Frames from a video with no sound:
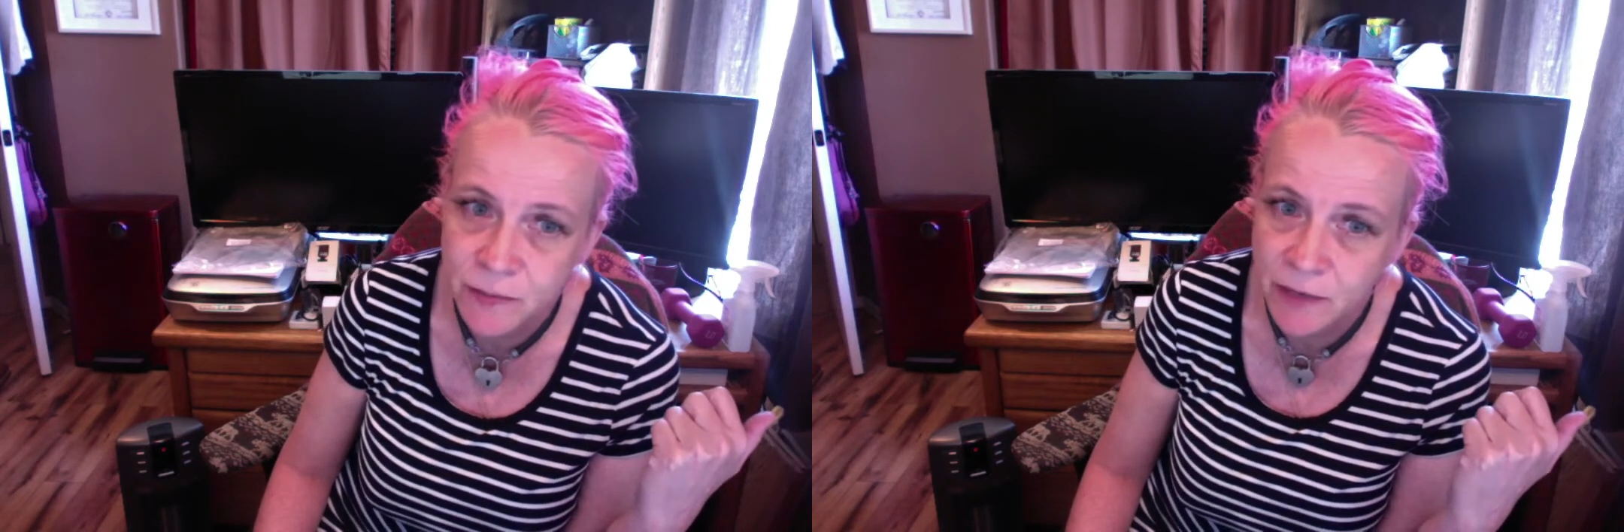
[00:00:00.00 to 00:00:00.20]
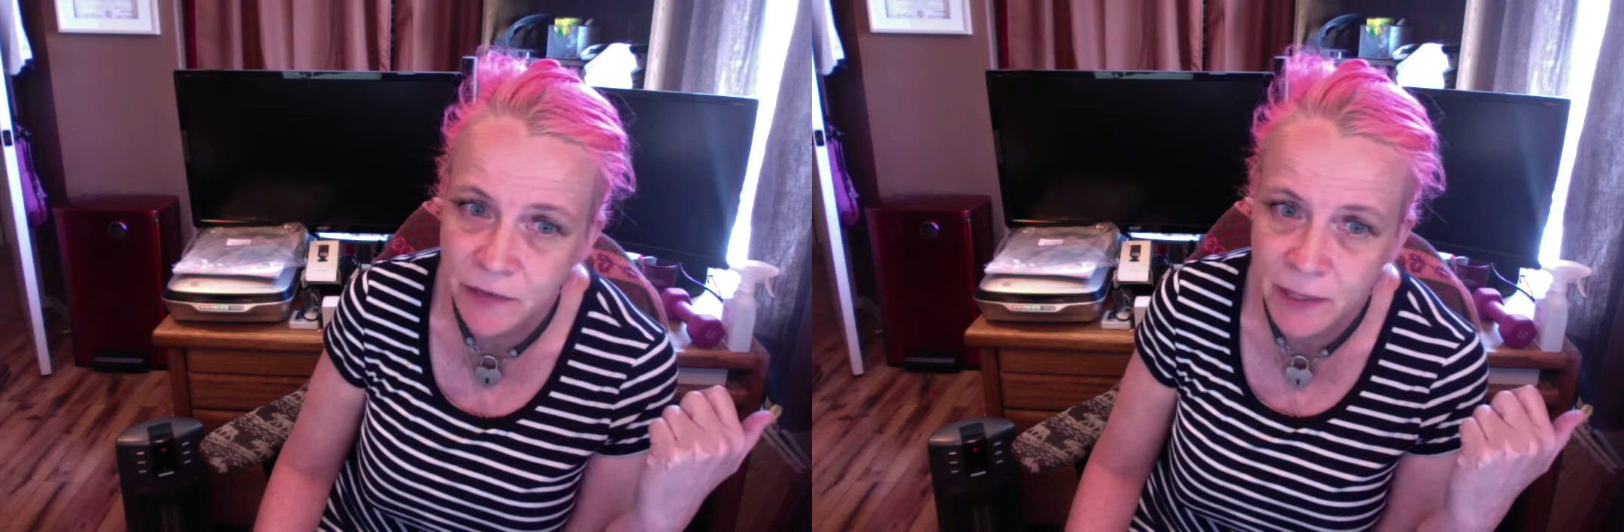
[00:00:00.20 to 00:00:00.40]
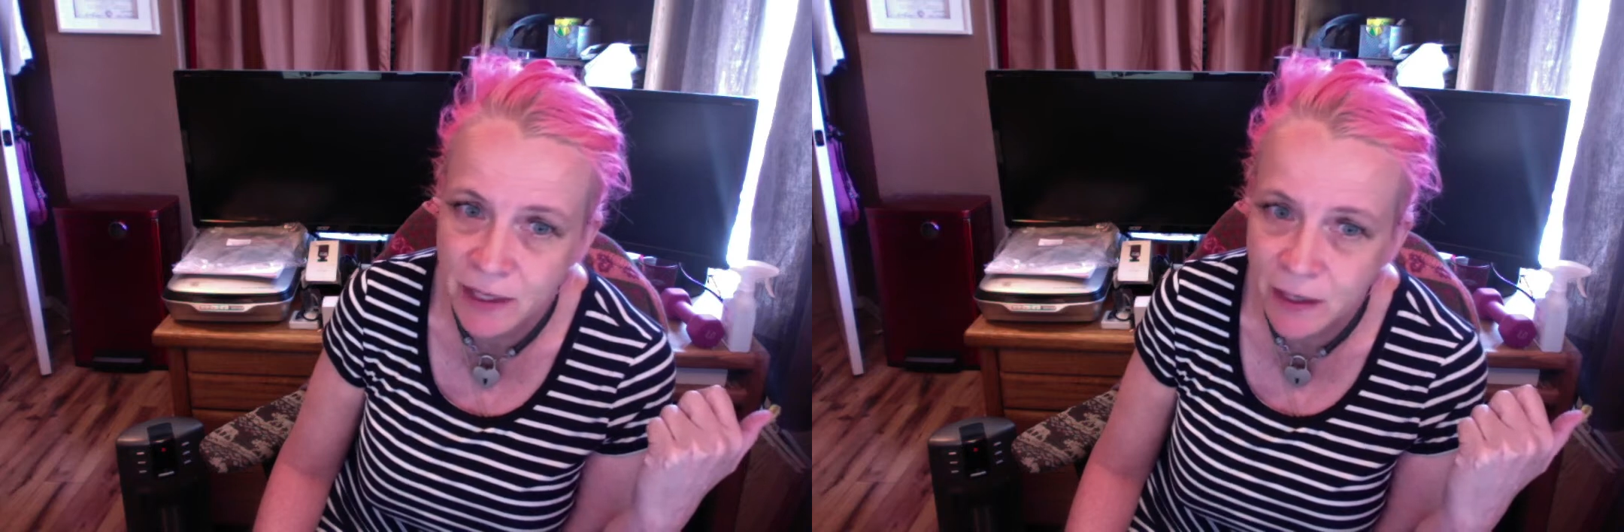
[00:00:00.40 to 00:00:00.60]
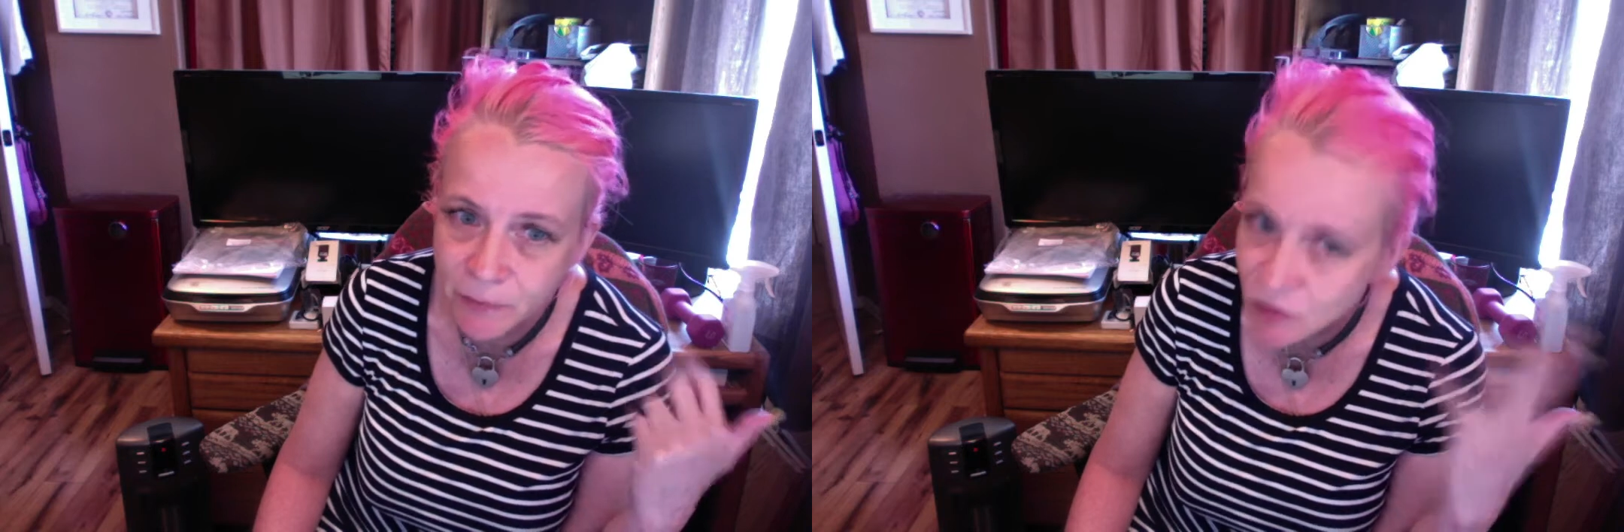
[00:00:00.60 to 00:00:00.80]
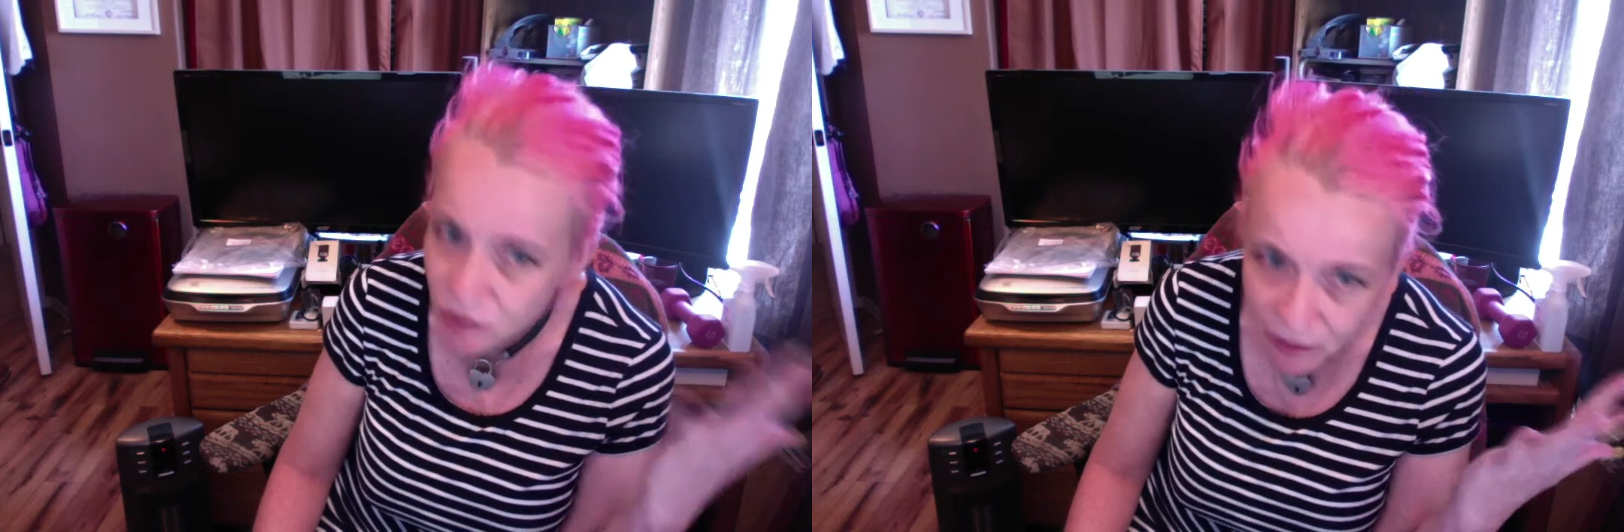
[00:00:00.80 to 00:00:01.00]
heavy makeup,
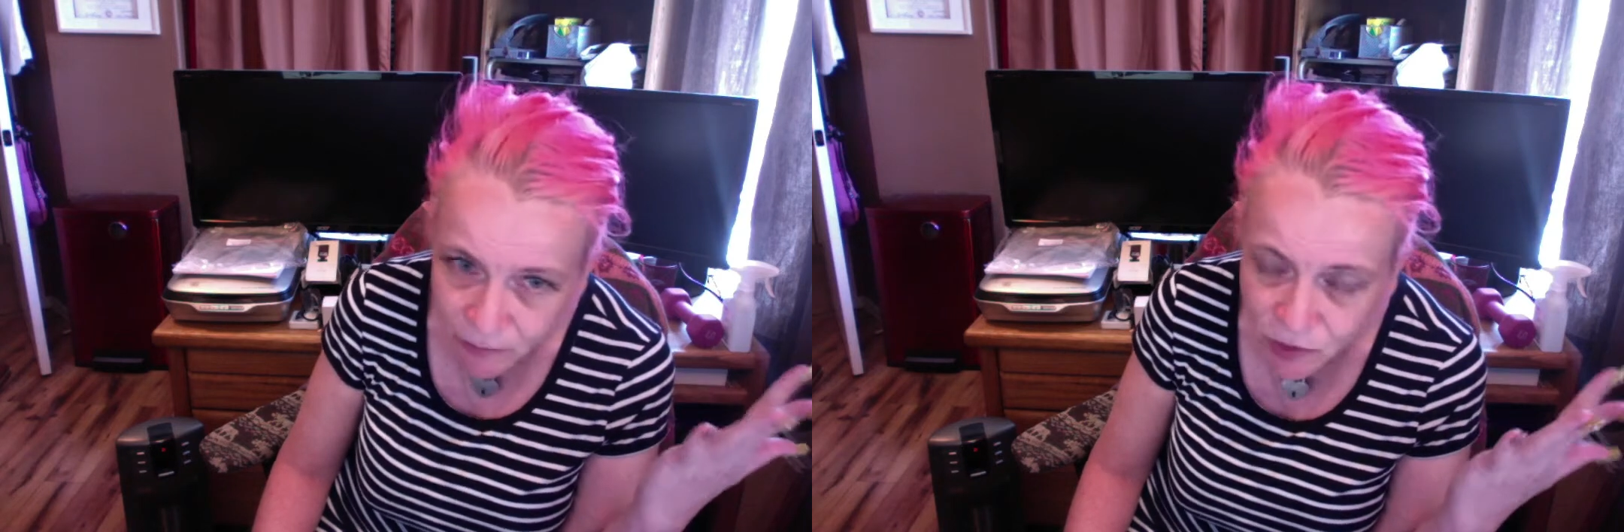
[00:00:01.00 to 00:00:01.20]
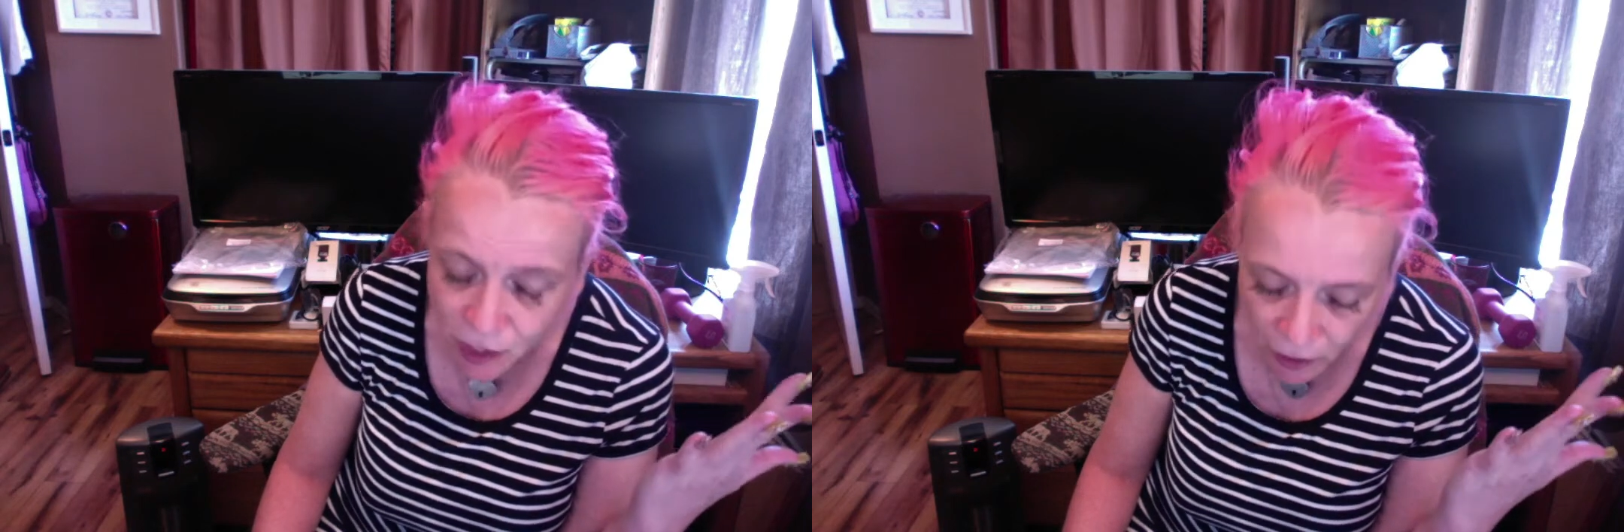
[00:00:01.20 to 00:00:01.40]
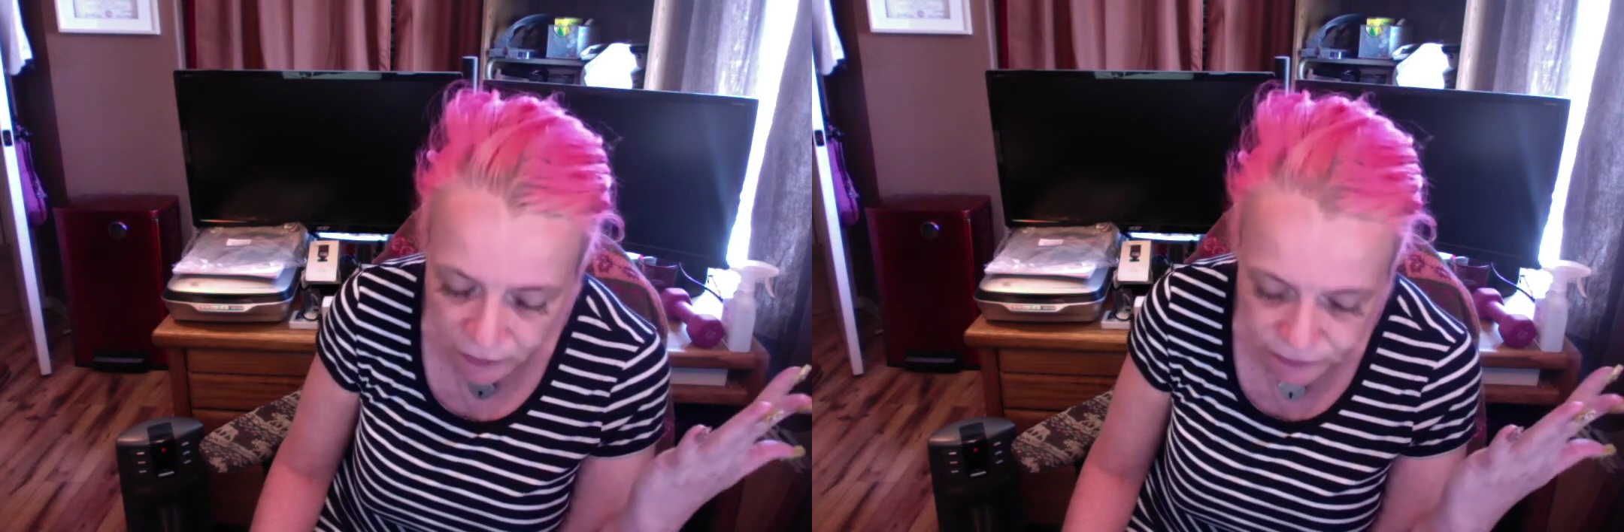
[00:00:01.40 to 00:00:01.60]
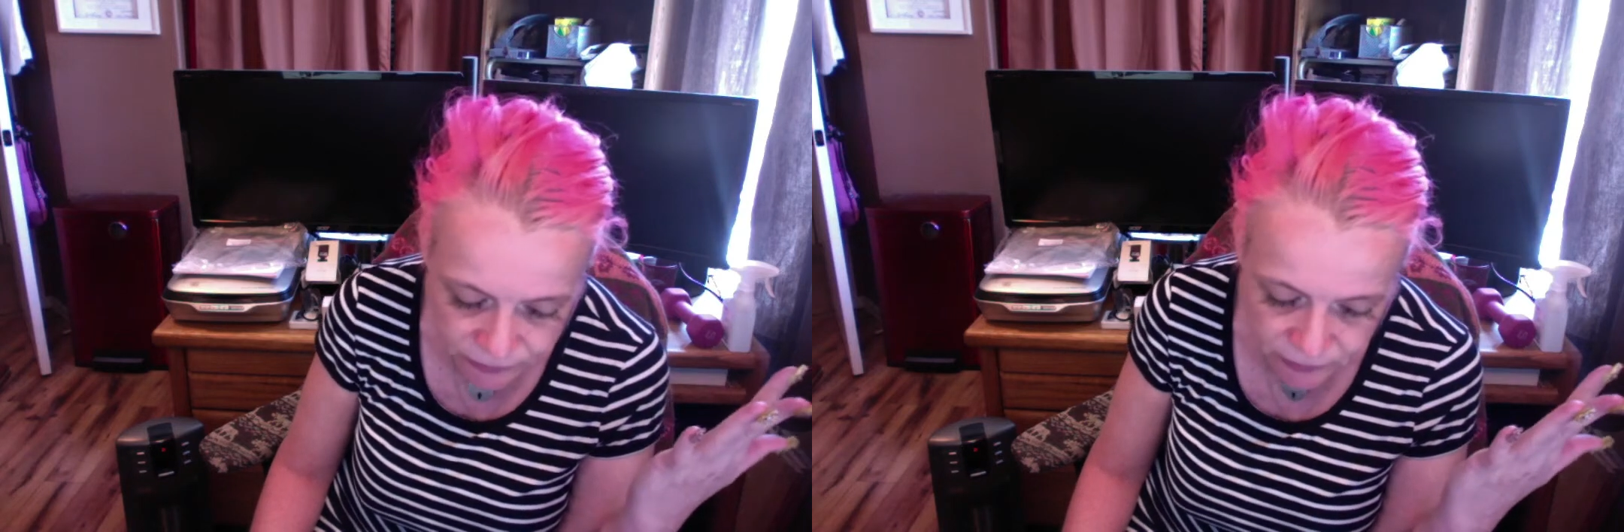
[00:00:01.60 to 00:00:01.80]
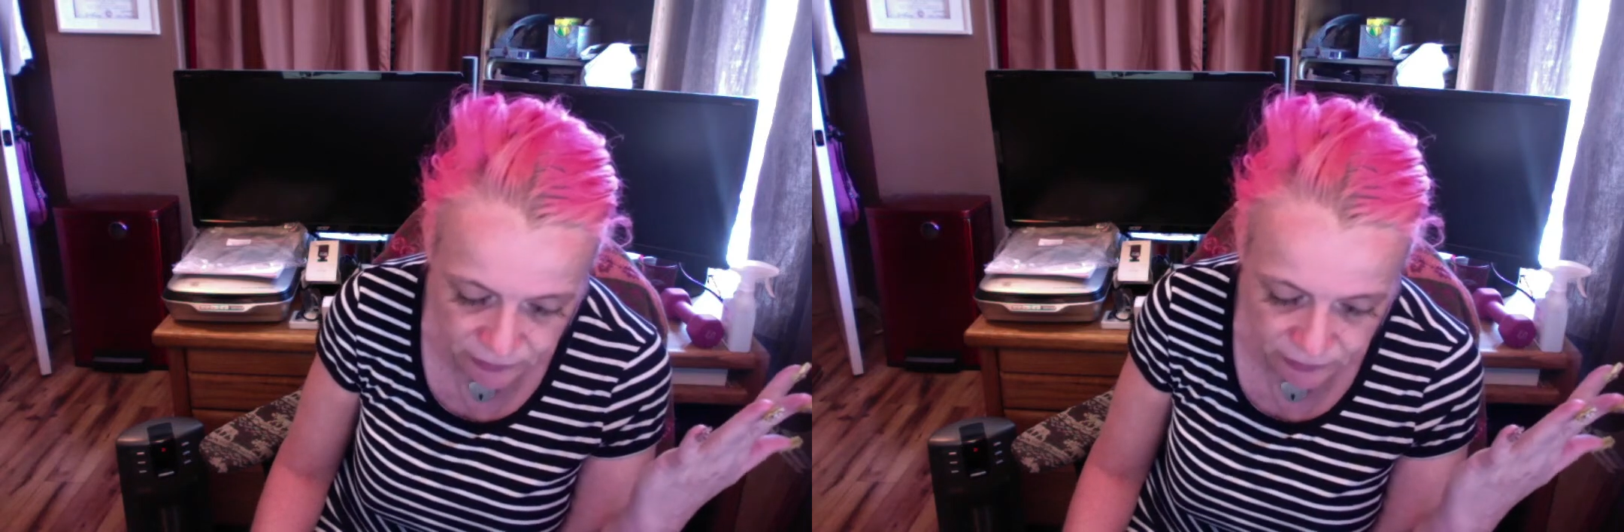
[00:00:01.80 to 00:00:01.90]
this shit comes off.